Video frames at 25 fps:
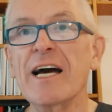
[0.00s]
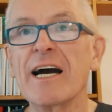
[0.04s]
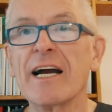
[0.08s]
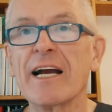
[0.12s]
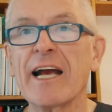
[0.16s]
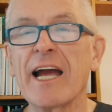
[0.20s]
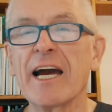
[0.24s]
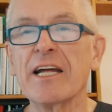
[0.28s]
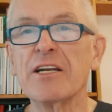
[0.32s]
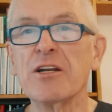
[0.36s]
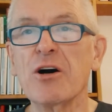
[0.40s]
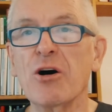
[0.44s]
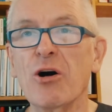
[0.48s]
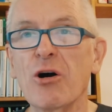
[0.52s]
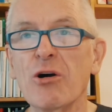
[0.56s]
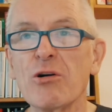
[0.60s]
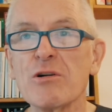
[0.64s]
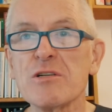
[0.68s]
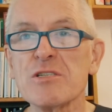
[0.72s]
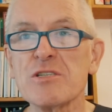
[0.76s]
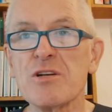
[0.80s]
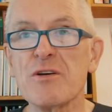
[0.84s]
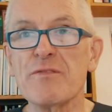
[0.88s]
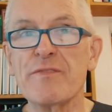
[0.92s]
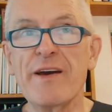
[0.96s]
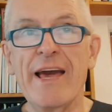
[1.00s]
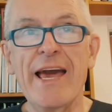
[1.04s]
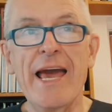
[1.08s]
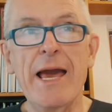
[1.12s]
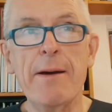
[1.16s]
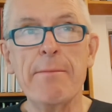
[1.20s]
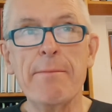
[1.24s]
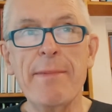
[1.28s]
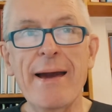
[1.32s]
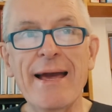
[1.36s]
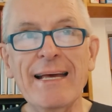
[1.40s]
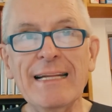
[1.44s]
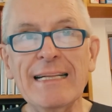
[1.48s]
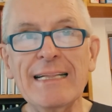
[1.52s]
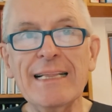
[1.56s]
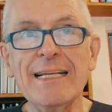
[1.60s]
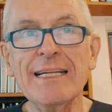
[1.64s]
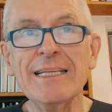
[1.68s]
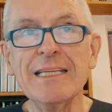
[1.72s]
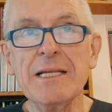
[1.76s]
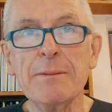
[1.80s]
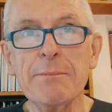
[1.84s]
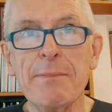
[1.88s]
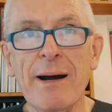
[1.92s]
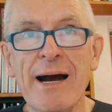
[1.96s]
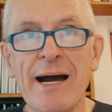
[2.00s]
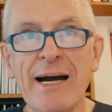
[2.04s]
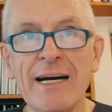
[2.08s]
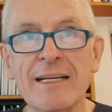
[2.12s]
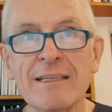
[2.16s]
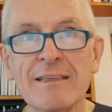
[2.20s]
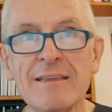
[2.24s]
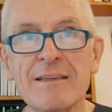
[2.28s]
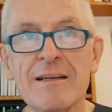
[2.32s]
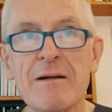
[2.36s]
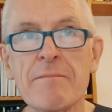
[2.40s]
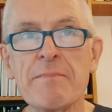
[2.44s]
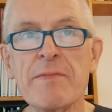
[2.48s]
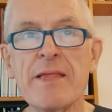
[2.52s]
can also vehemently demand